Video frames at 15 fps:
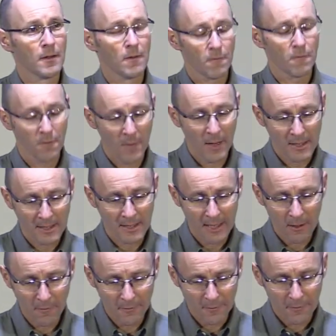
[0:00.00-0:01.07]
for my
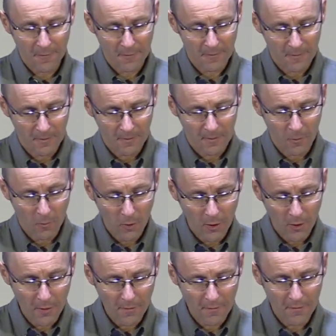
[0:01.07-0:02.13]

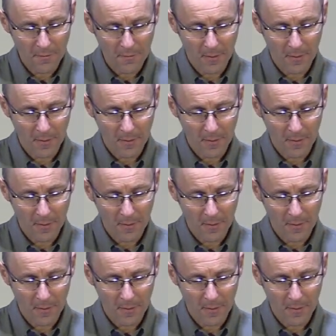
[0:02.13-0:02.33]
self-worth,